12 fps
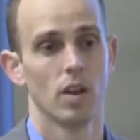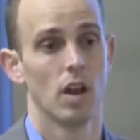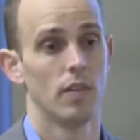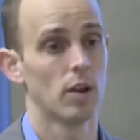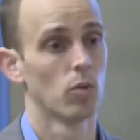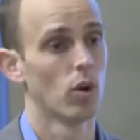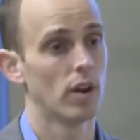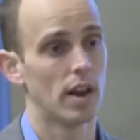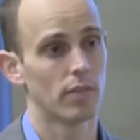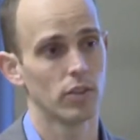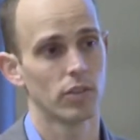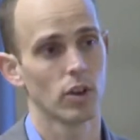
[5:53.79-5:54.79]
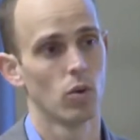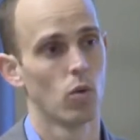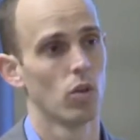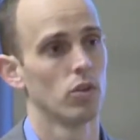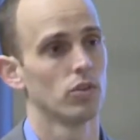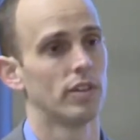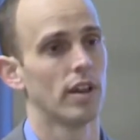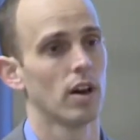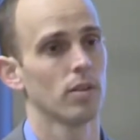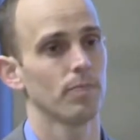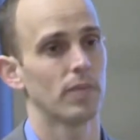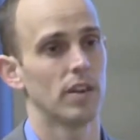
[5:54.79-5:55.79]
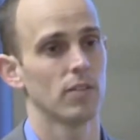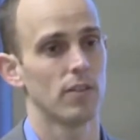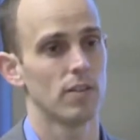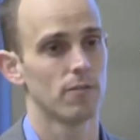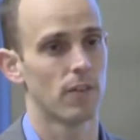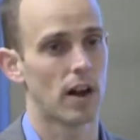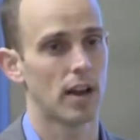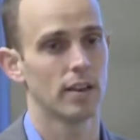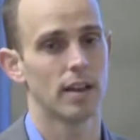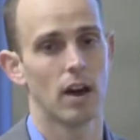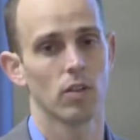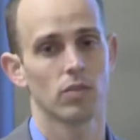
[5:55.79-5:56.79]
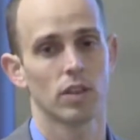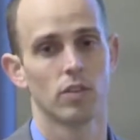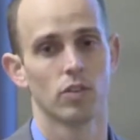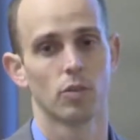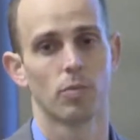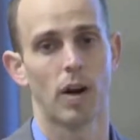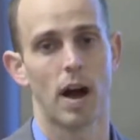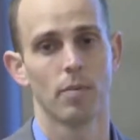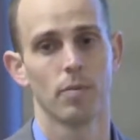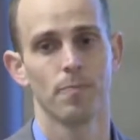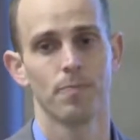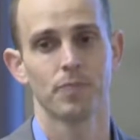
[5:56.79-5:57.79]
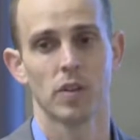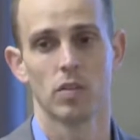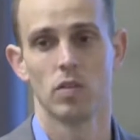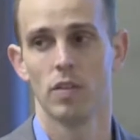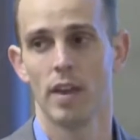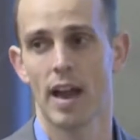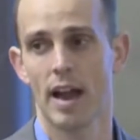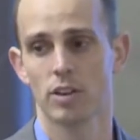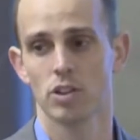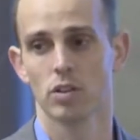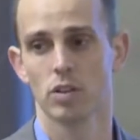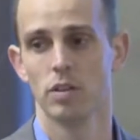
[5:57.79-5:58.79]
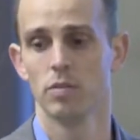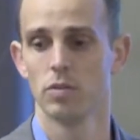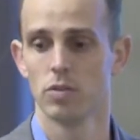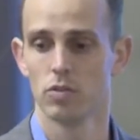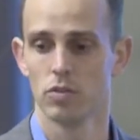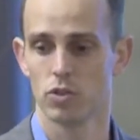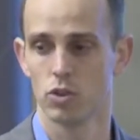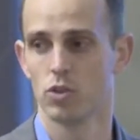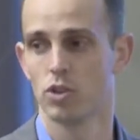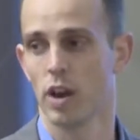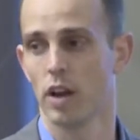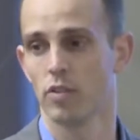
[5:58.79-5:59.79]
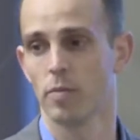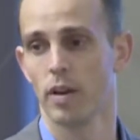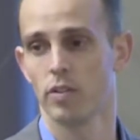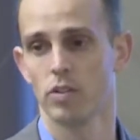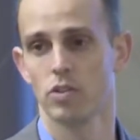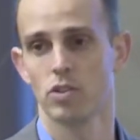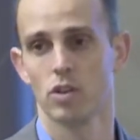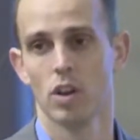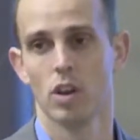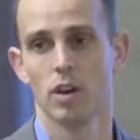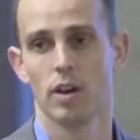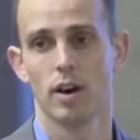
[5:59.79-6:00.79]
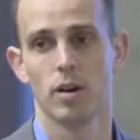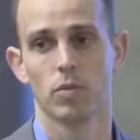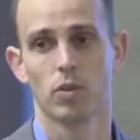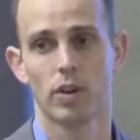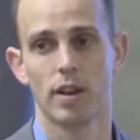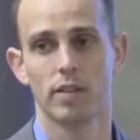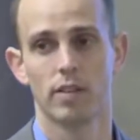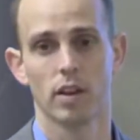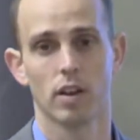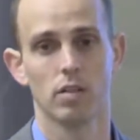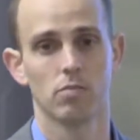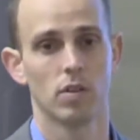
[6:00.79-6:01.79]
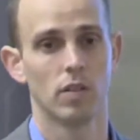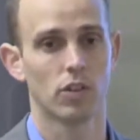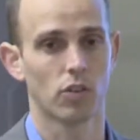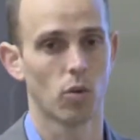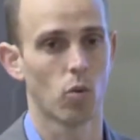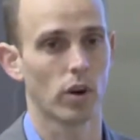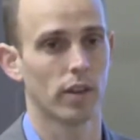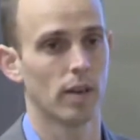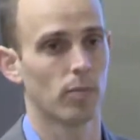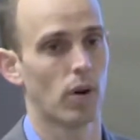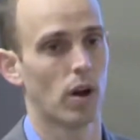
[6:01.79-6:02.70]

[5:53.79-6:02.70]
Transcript: And they run every single one of those down, and if they find out that there's a problem, then they actually shoot you guys a message, um, create a ticket, and they start working that